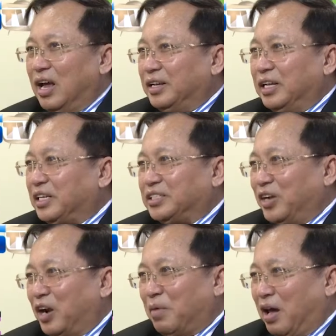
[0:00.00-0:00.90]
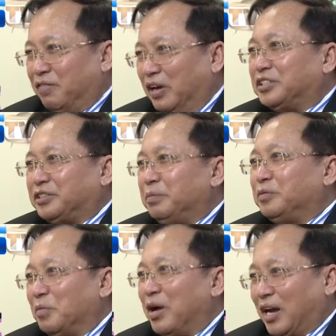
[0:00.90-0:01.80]
This is not my first trip
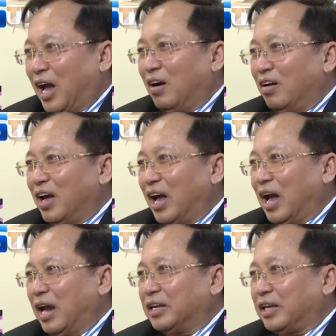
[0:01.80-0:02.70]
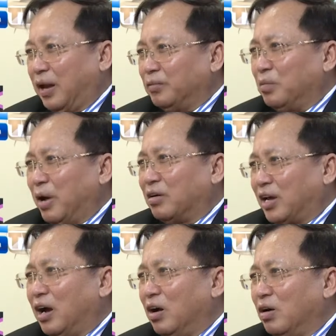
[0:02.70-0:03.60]
to Macau. I came to
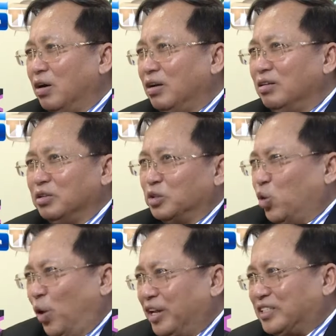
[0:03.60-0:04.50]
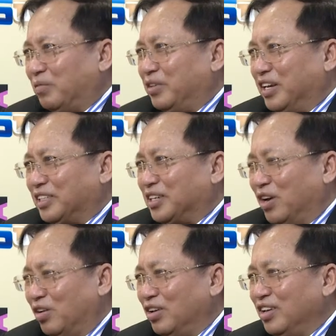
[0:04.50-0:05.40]
Macau 20-some years
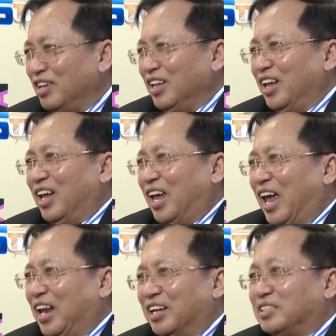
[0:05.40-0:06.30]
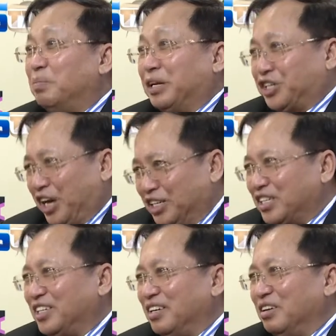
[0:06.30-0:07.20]
ago, and it's a big change.
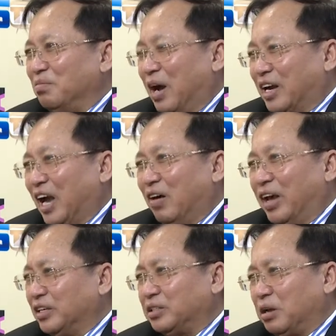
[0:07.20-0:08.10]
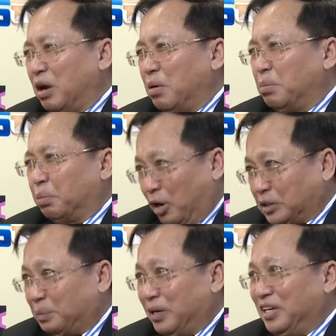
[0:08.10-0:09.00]
Macau has
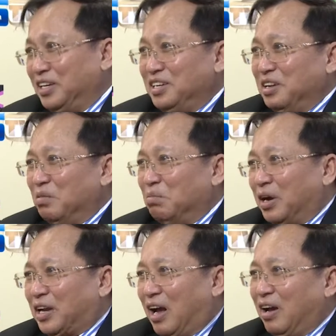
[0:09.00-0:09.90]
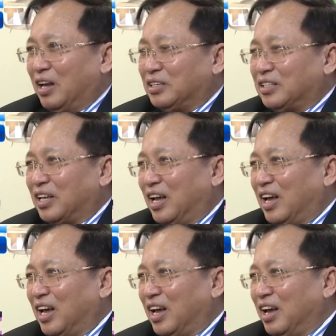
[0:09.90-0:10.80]
prospered, Macau has
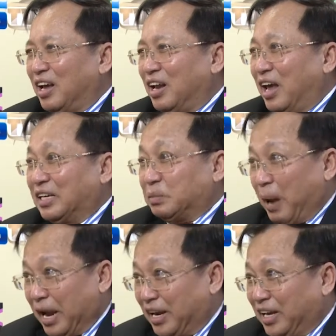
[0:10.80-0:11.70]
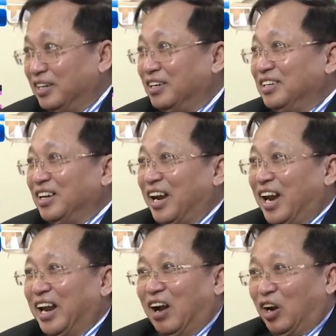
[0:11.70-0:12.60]
expanded,
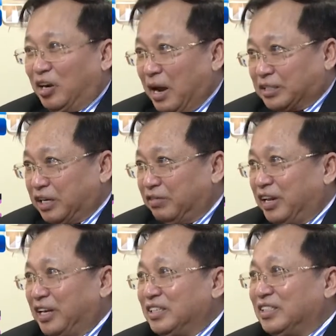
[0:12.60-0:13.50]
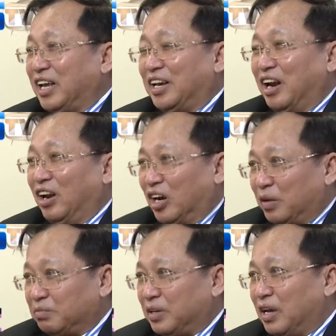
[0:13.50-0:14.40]
and there are a lot of activities and a lot of